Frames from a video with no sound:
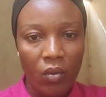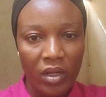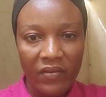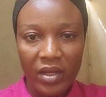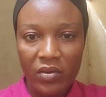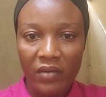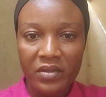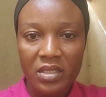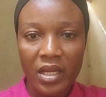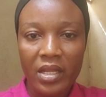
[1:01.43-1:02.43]
Whatever you
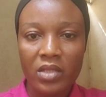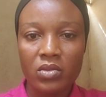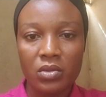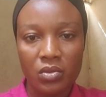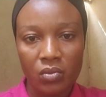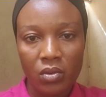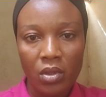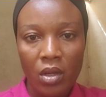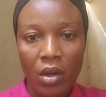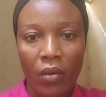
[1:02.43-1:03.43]
have decided to do,
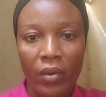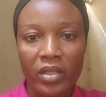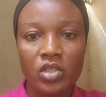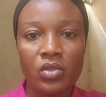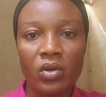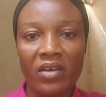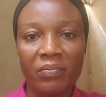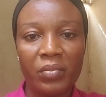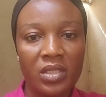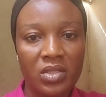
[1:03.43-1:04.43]
all right, you
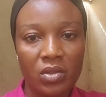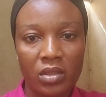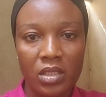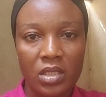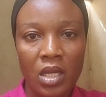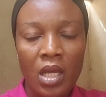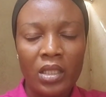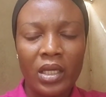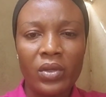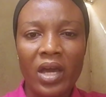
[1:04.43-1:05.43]
have picked your niche.
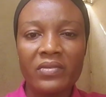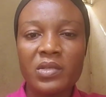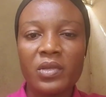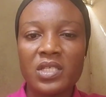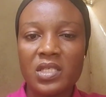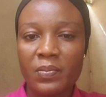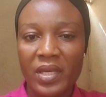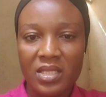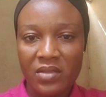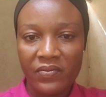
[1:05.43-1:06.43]
Now you have to be
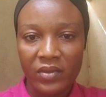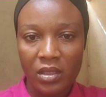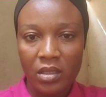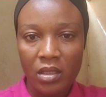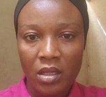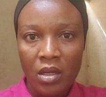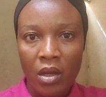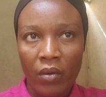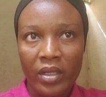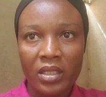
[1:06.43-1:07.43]
specific.
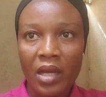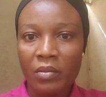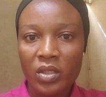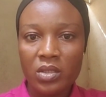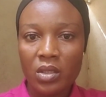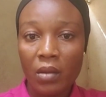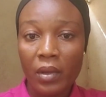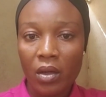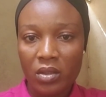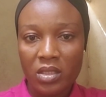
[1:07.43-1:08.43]
All right, now I'm going to talk
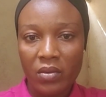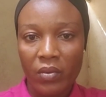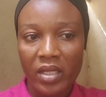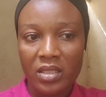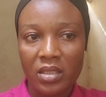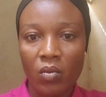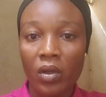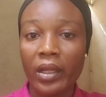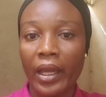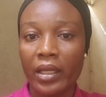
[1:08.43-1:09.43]
about content writing, the
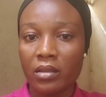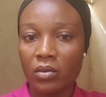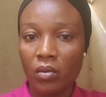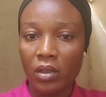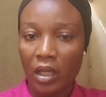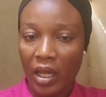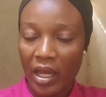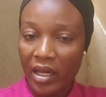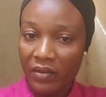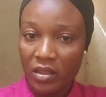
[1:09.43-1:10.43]
one I know
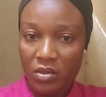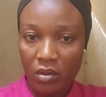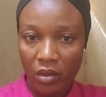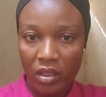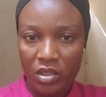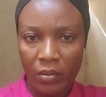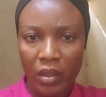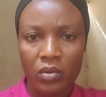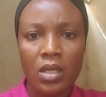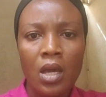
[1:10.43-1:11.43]
I have little knowledge
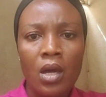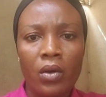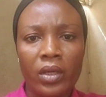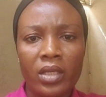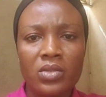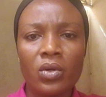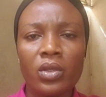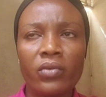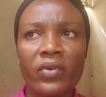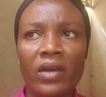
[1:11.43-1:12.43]
about. Okay, so
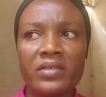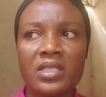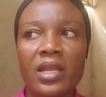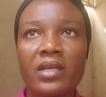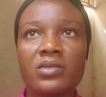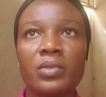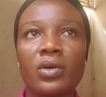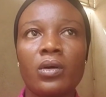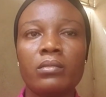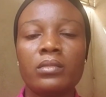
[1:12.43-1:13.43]
if you have decided to
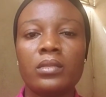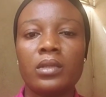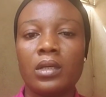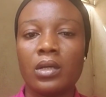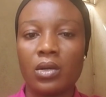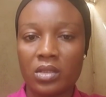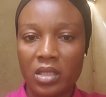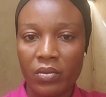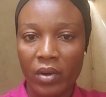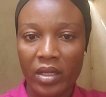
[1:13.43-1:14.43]
become a
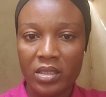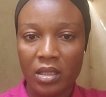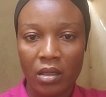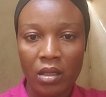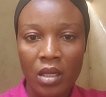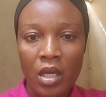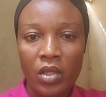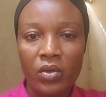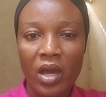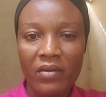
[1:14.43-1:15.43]
content writer,
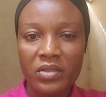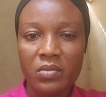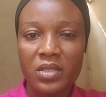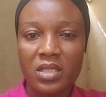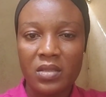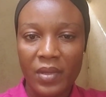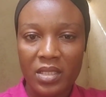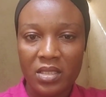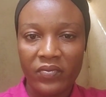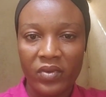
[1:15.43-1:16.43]
you have to be
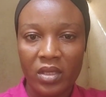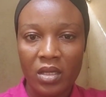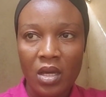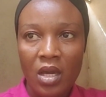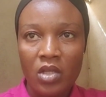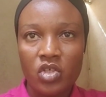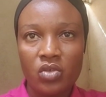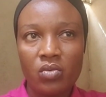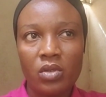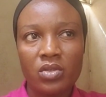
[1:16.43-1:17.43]
specific. Do
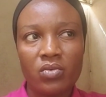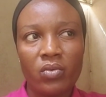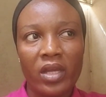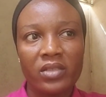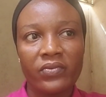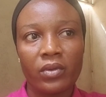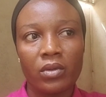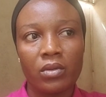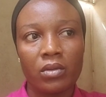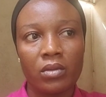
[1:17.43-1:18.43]
you want to write
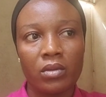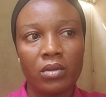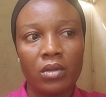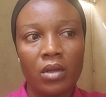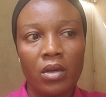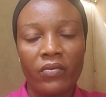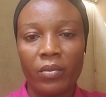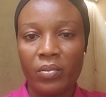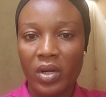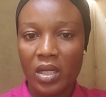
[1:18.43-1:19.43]
for
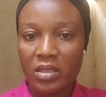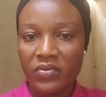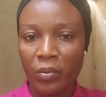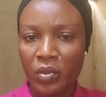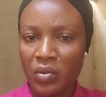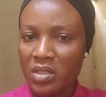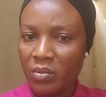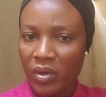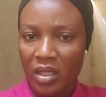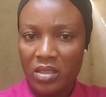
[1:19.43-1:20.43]
brands, for
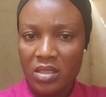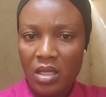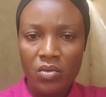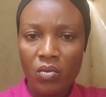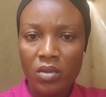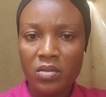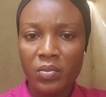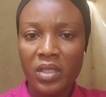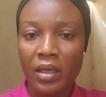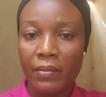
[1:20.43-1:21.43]
beauty brands? Do you want to
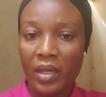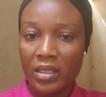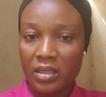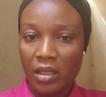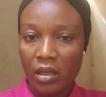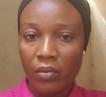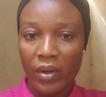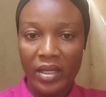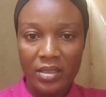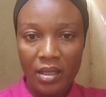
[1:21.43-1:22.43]
be a medical
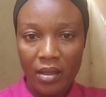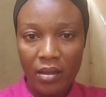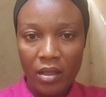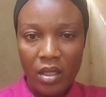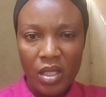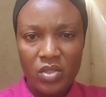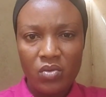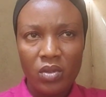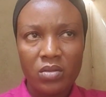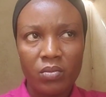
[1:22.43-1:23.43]
writer? Do
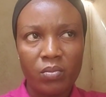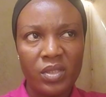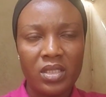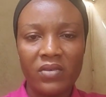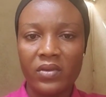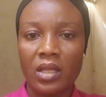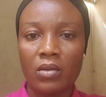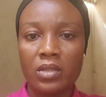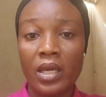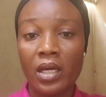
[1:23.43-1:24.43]
you want to be giving
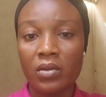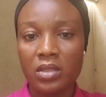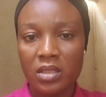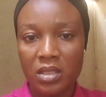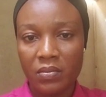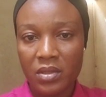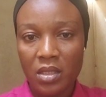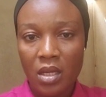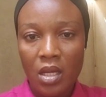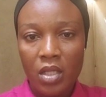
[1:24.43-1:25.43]
out health
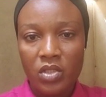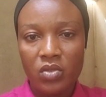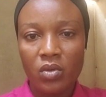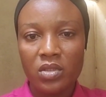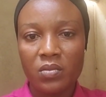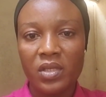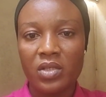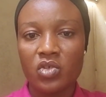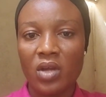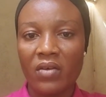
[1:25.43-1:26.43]
tips? Do you want to
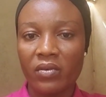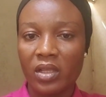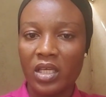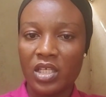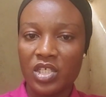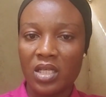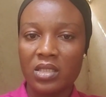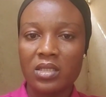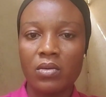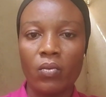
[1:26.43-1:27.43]
be a travel
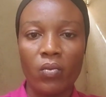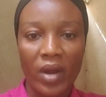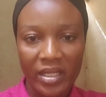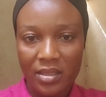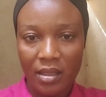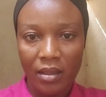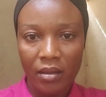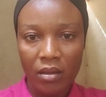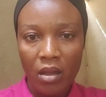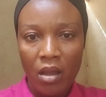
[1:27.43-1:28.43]
agent
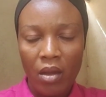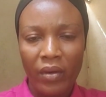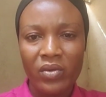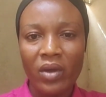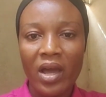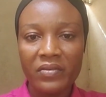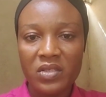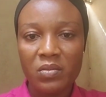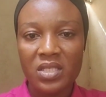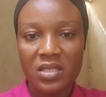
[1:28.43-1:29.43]
writer? All right, you have
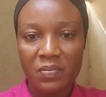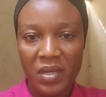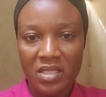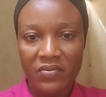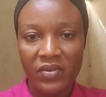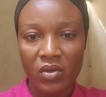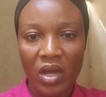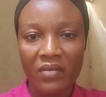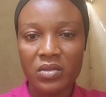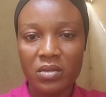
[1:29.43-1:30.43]
to be specific.
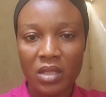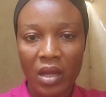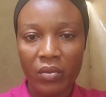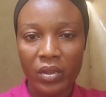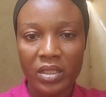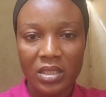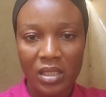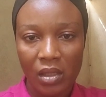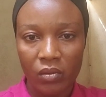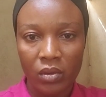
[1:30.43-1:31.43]
You have to narrow it
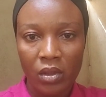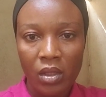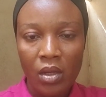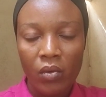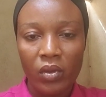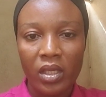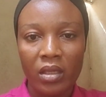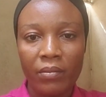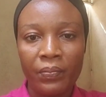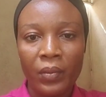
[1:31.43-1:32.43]
down.
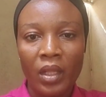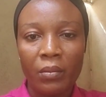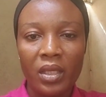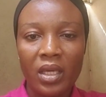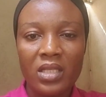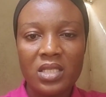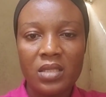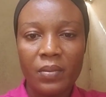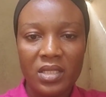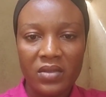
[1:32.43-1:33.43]
Okay, be a
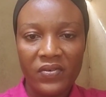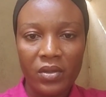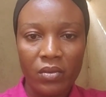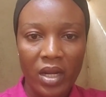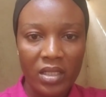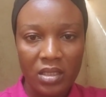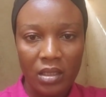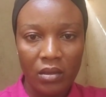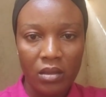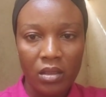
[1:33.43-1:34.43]
specific
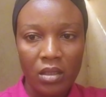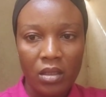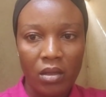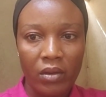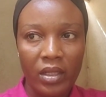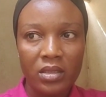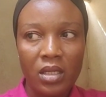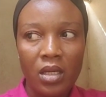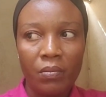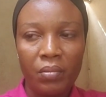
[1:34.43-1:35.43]
writer. All right,
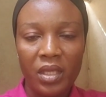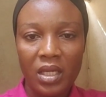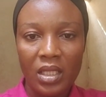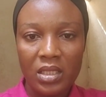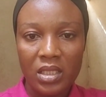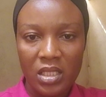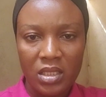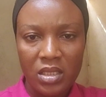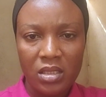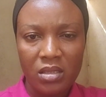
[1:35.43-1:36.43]
pick a
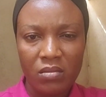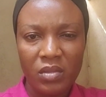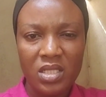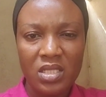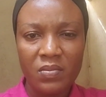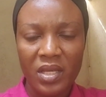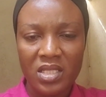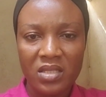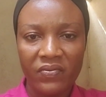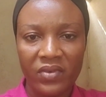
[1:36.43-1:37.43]
niche. Be
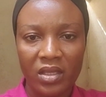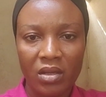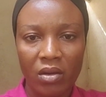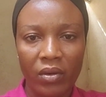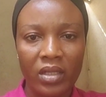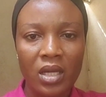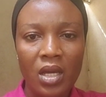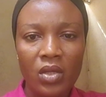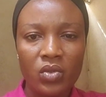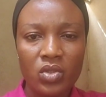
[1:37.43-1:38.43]
specific. All right,
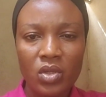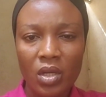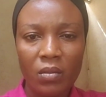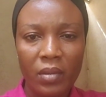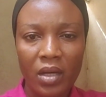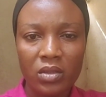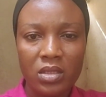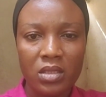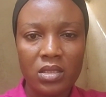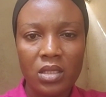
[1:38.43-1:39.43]
you talk about
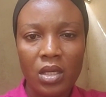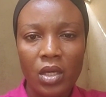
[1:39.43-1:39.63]
it.